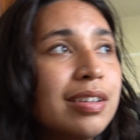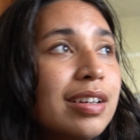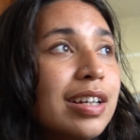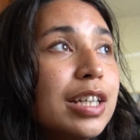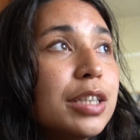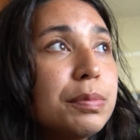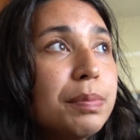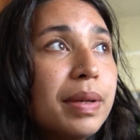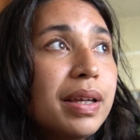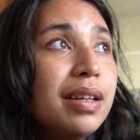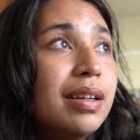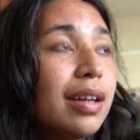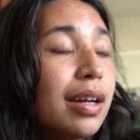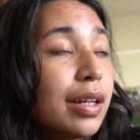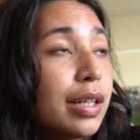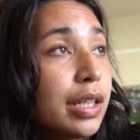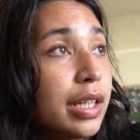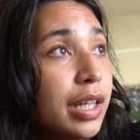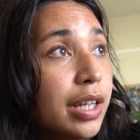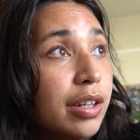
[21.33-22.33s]
It's been a
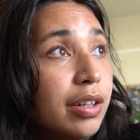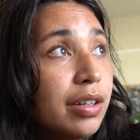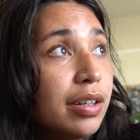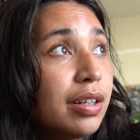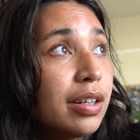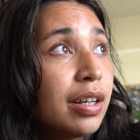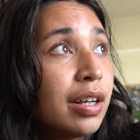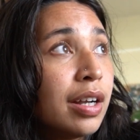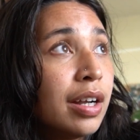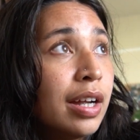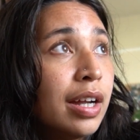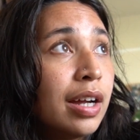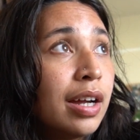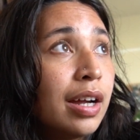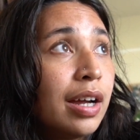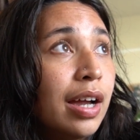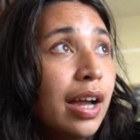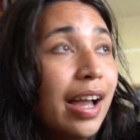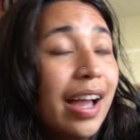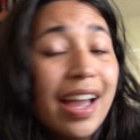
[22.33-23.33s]
year
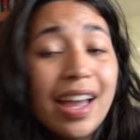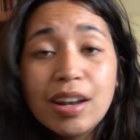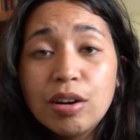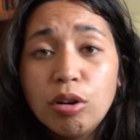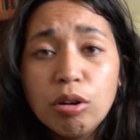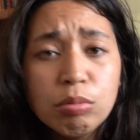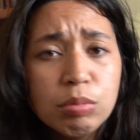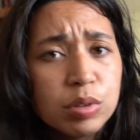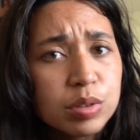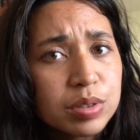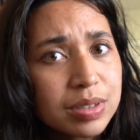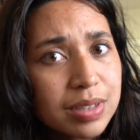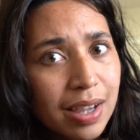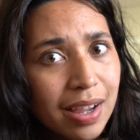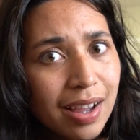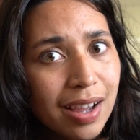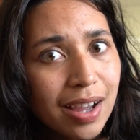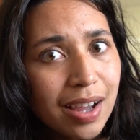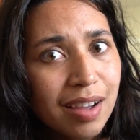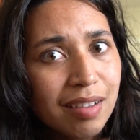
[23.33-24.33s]
and almost a
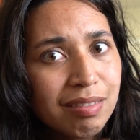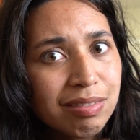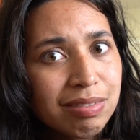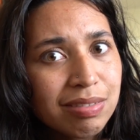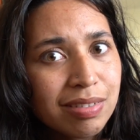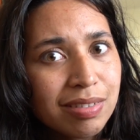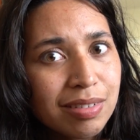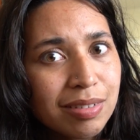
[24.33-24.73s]
half,